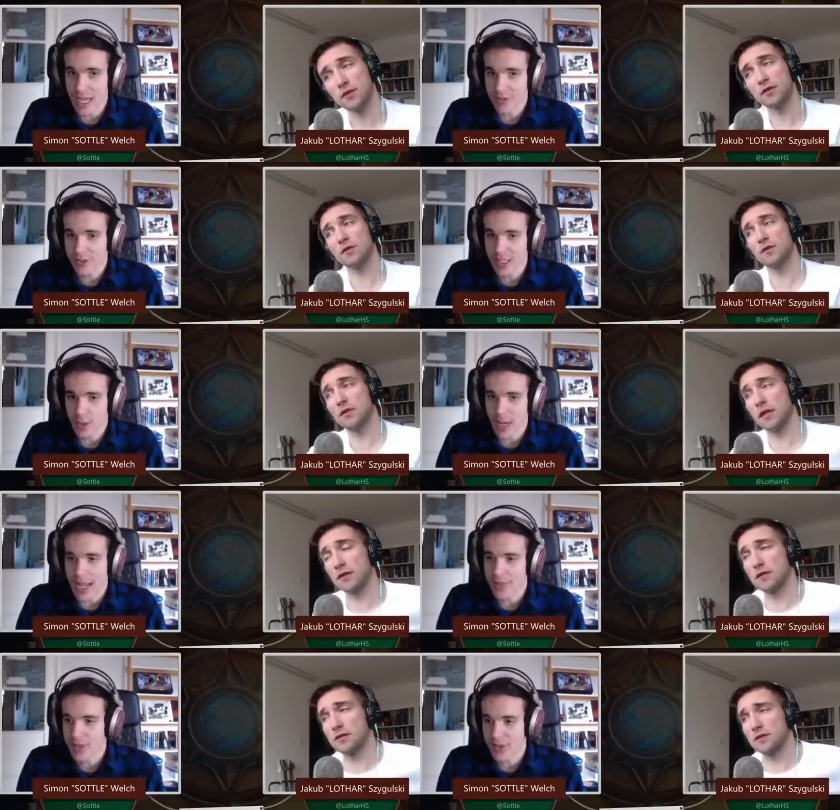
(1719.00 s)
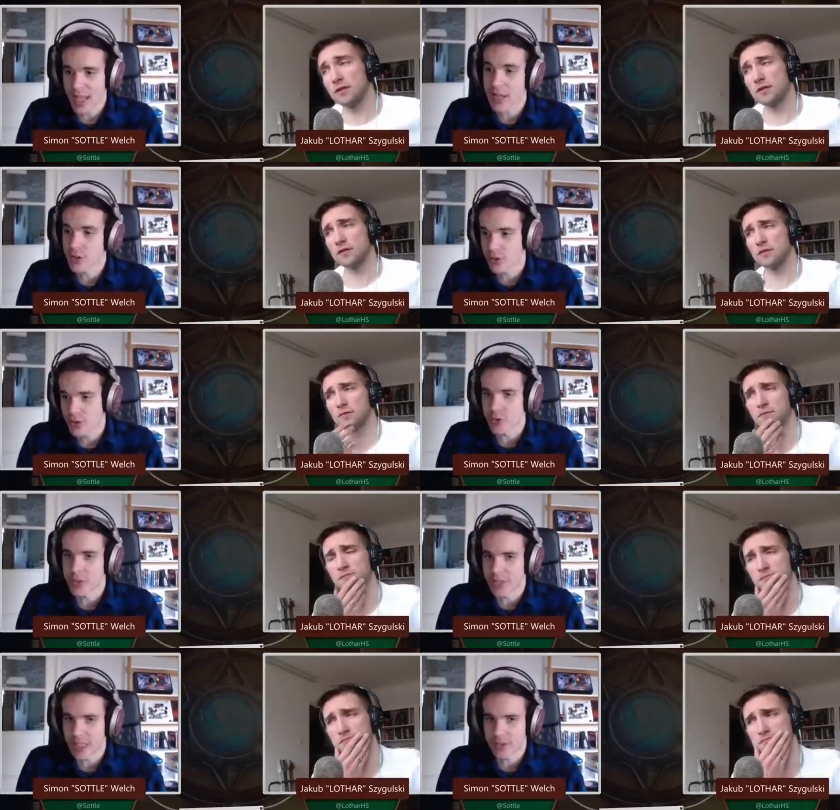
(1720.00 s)
Speaker 1: so he has to now add this
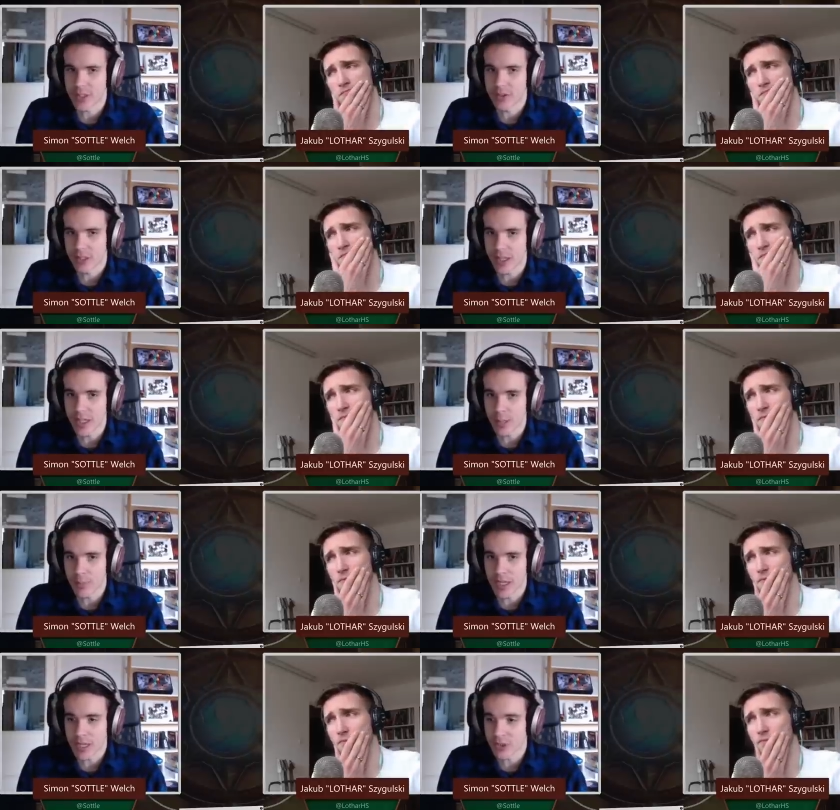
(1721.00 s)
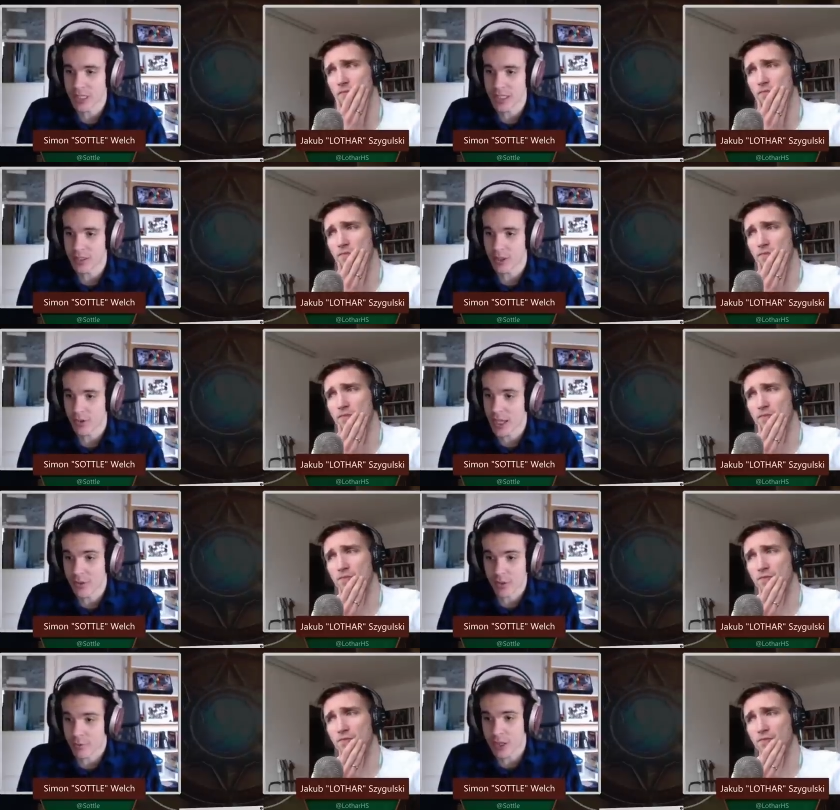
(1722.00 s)
extra Druid deck to his lineup and actually
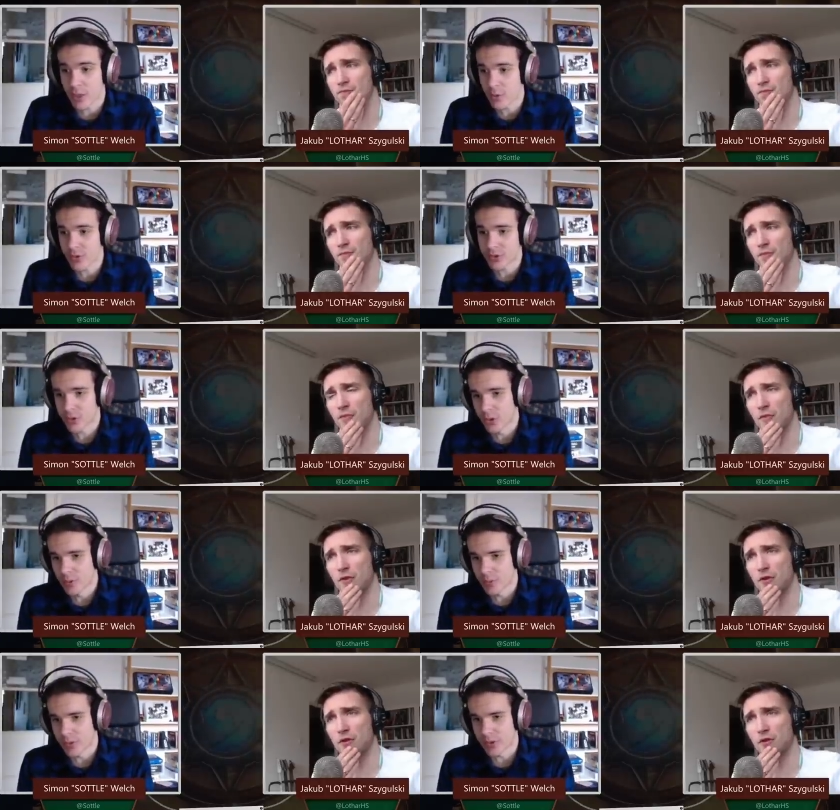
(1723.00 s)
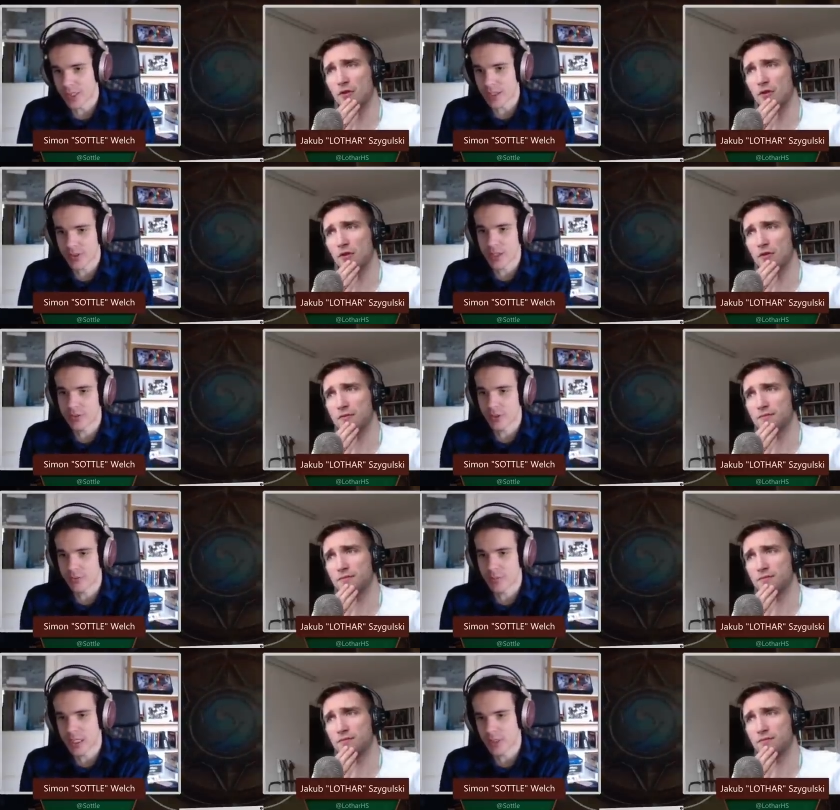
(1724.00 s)
goes ahead and three O's this tournament with a deck that
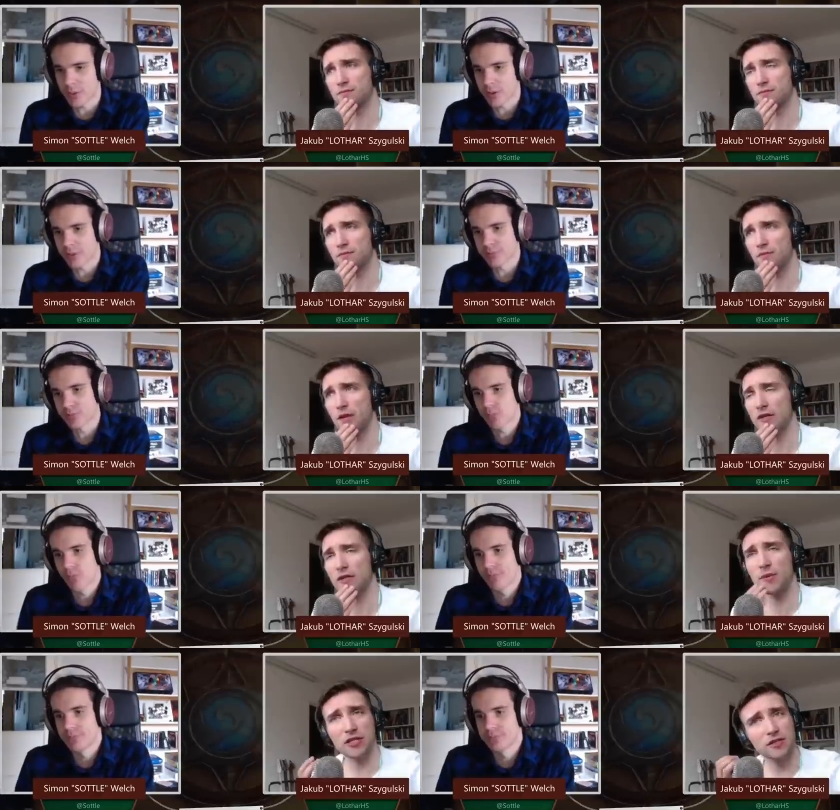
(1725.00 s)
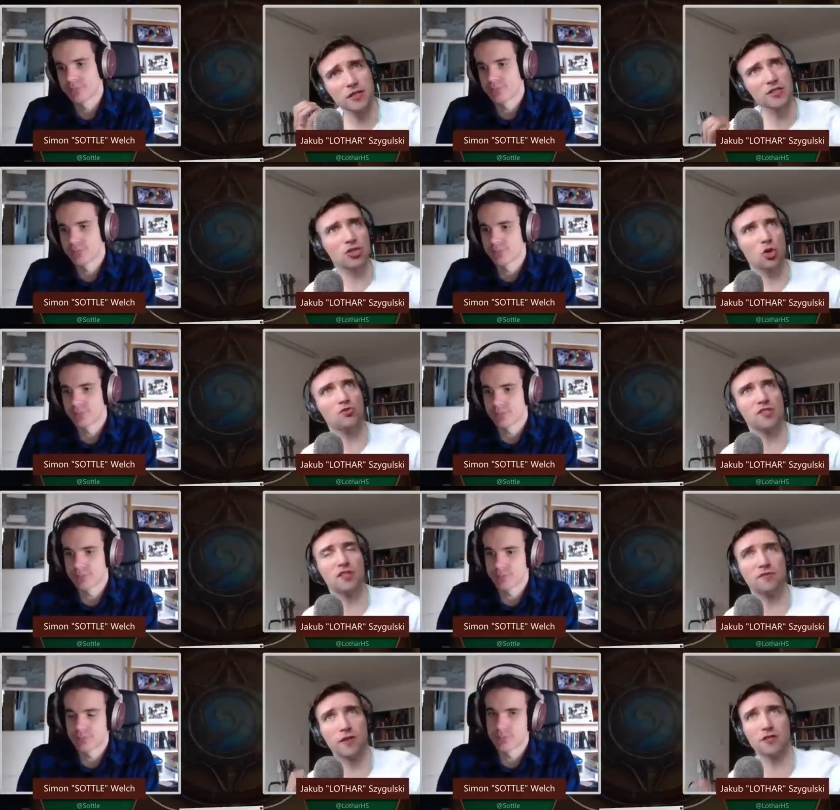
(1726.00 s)
he's
Speaker 2: not familiar with. Yeah, but this
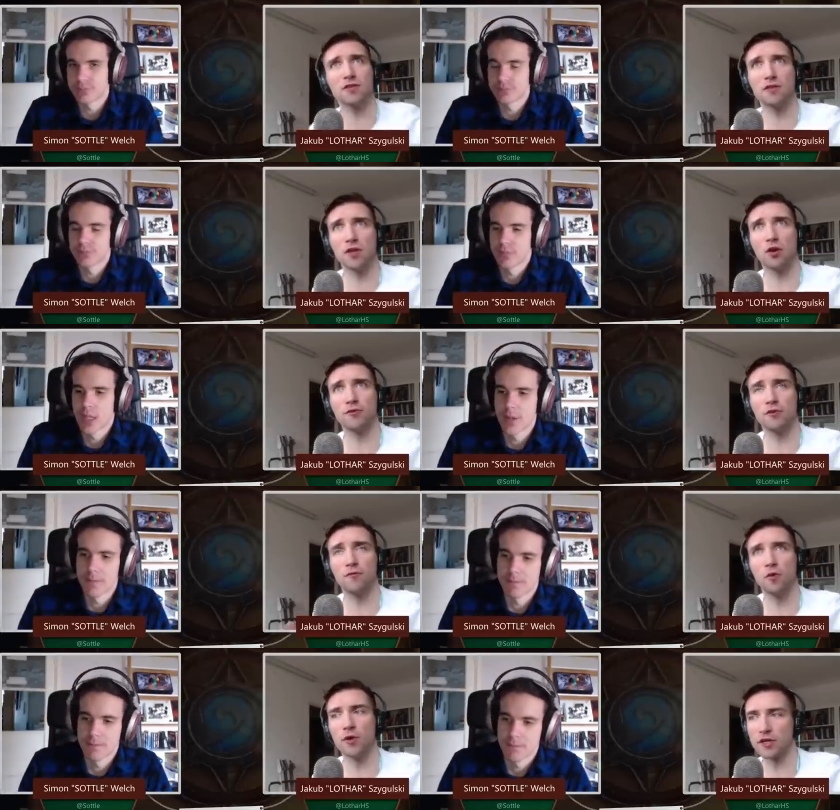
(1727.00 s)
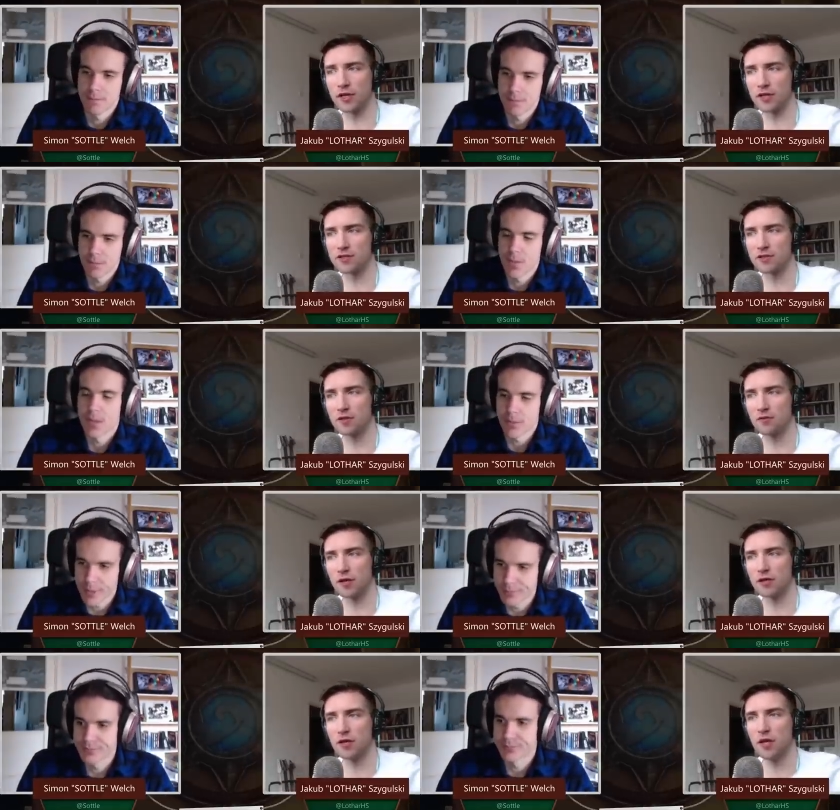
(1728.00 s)
shows the diversity of the format, I guess,
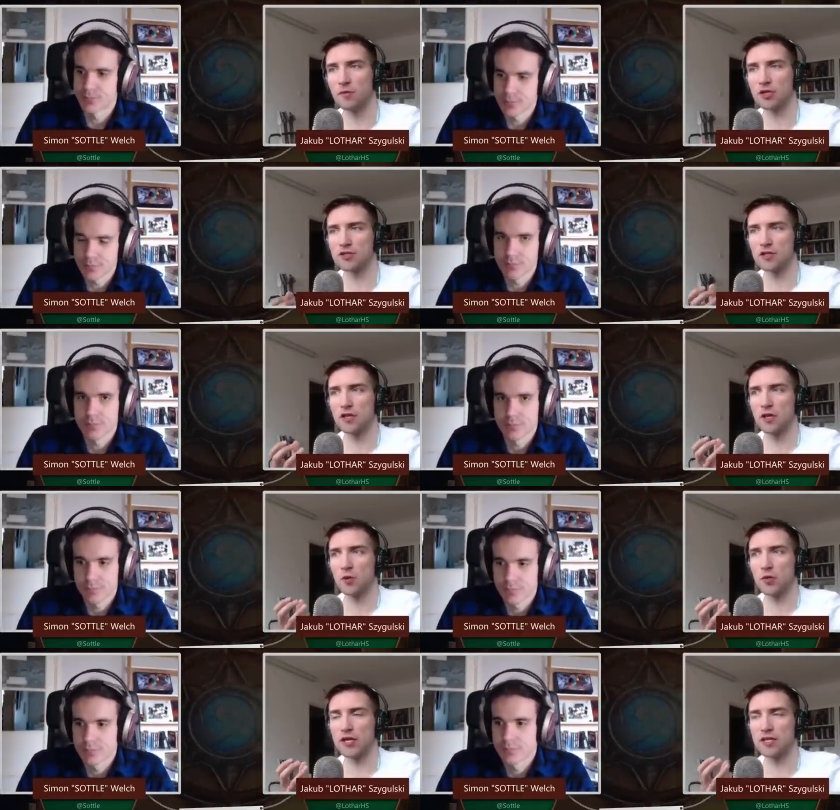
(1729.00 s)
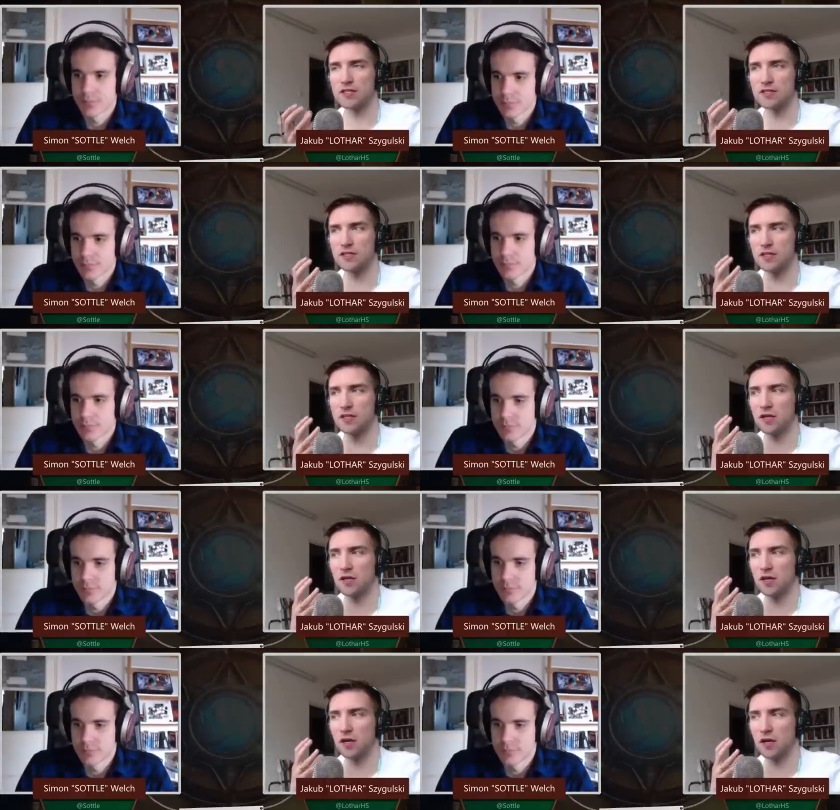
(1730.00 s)
right? Because we can see